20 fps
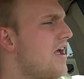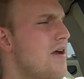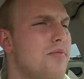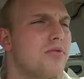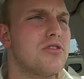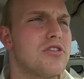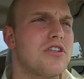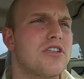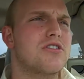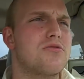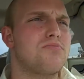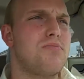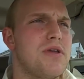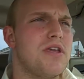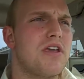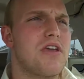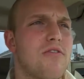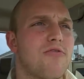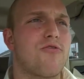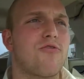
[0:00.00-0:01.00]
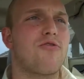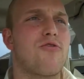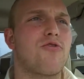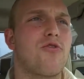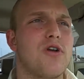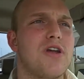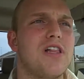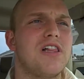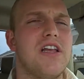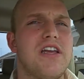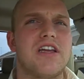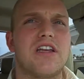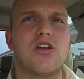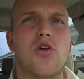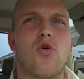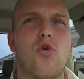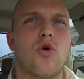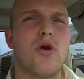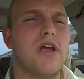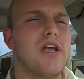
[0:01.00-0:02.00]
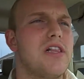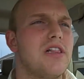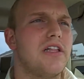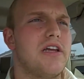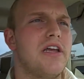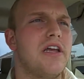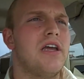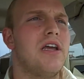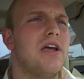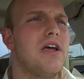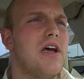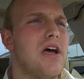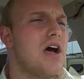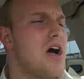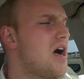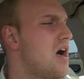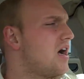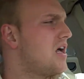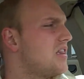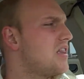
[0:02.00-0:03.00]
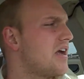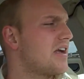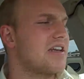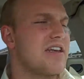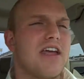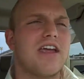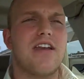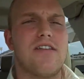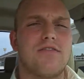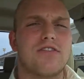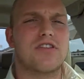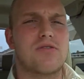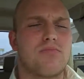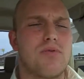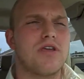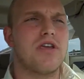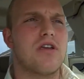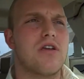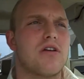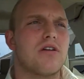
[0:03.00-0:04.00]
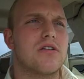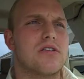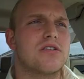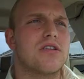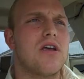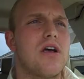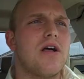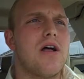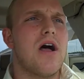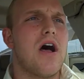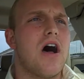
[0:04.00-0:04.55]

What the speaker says: able to speak freely and quickly like native speakers.